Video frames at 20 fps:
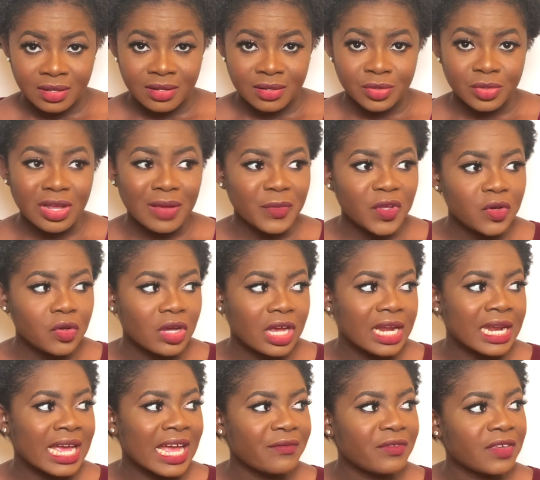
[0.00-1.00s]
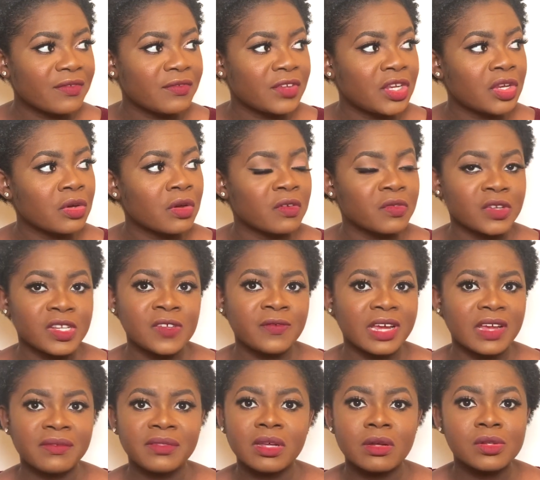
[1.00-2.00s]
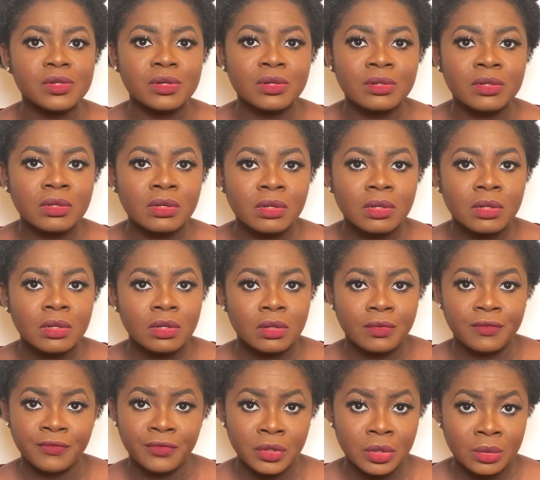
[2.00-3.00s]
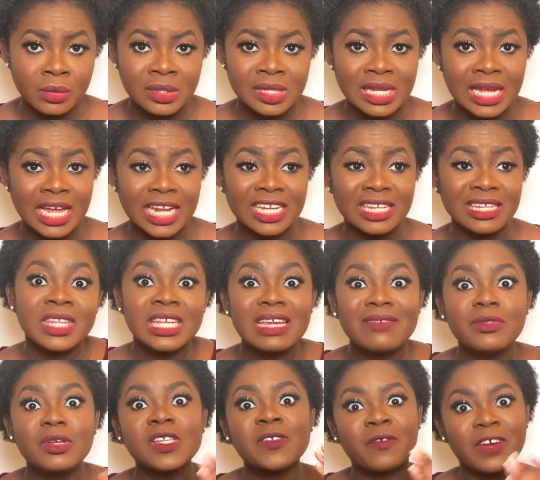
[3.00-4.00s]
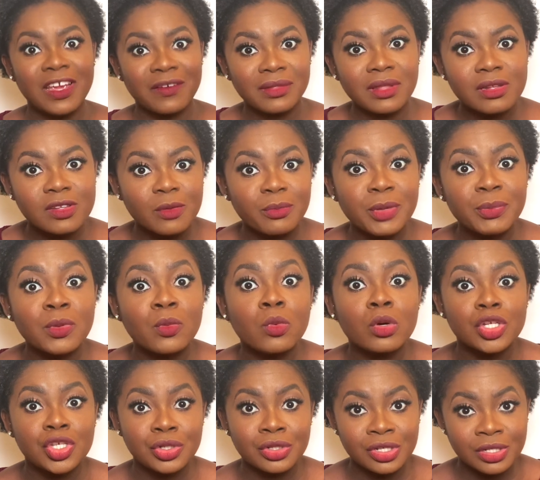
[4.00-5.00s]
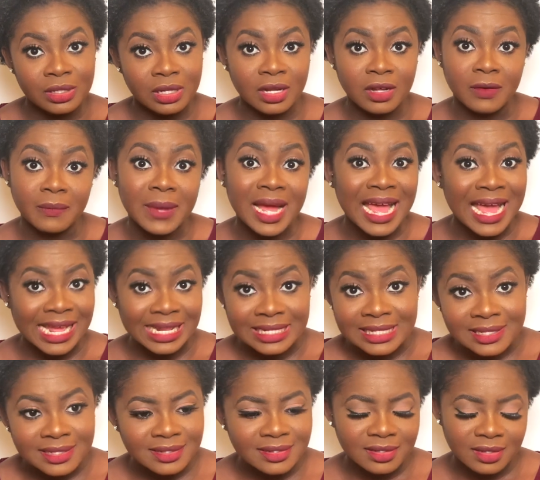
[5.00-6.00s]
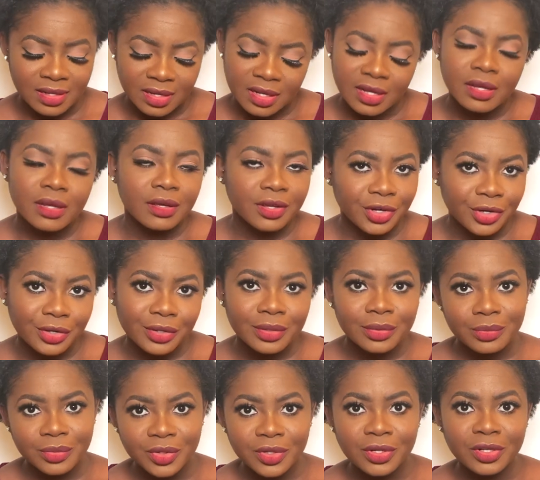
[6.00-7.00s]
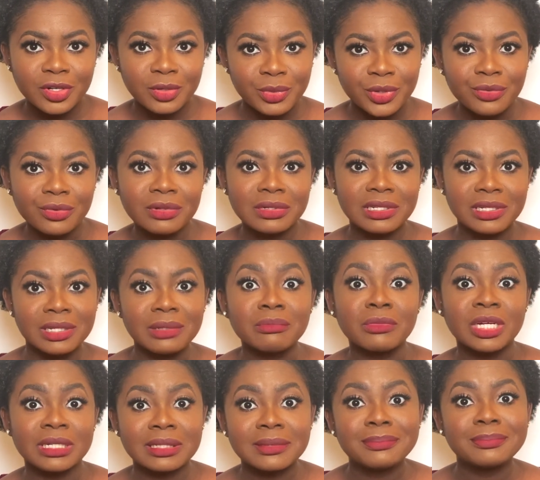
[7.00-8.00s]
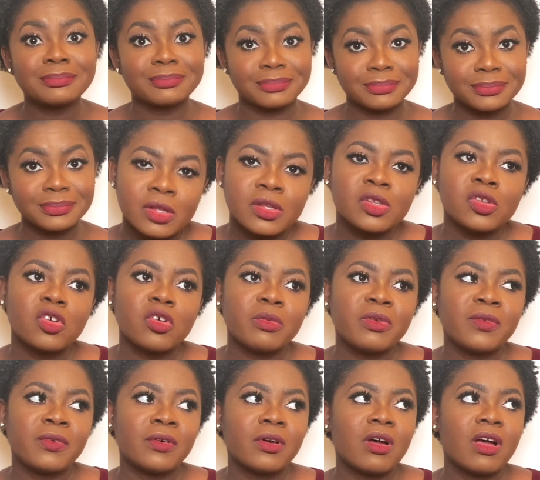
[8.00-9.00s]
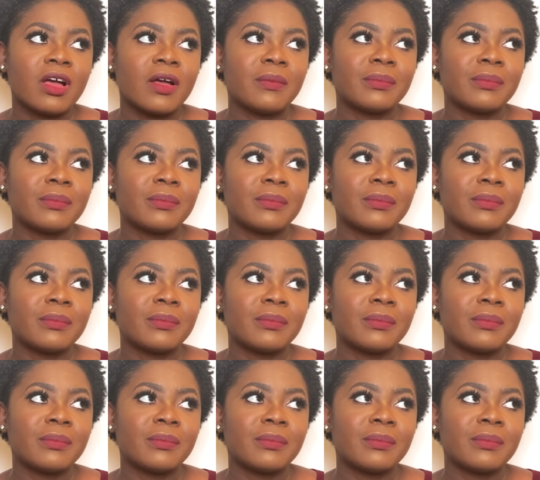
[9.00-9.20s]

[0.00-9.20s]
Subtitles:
So I mean, you can have a video of just 5,000 views, and if those 5,000 people watch your ads, girl, you're gonna be rolling in money. So before